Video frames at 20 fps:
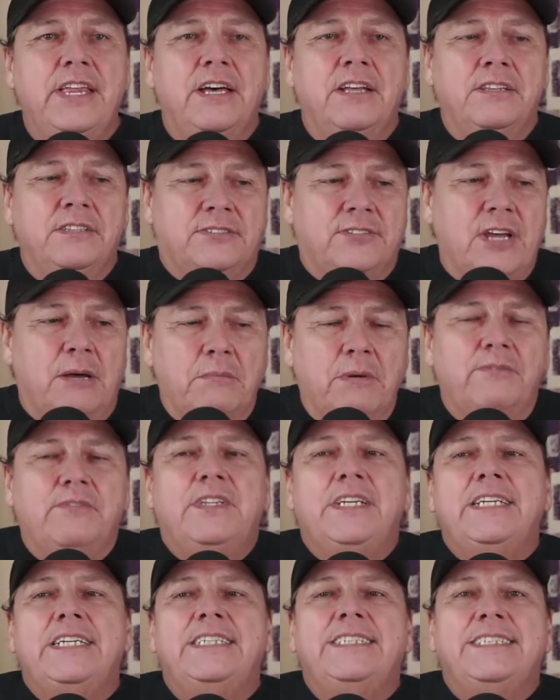Some of
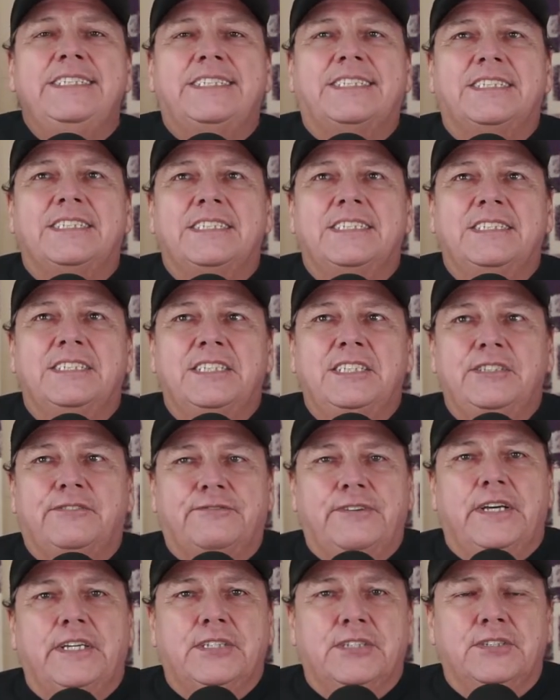these
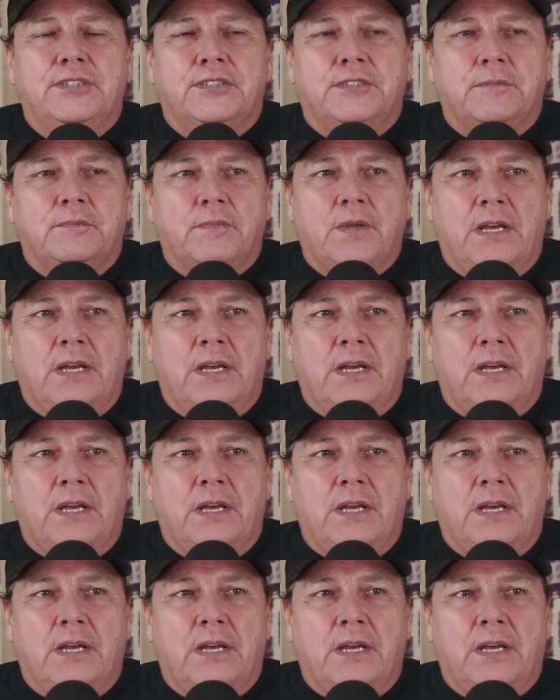figures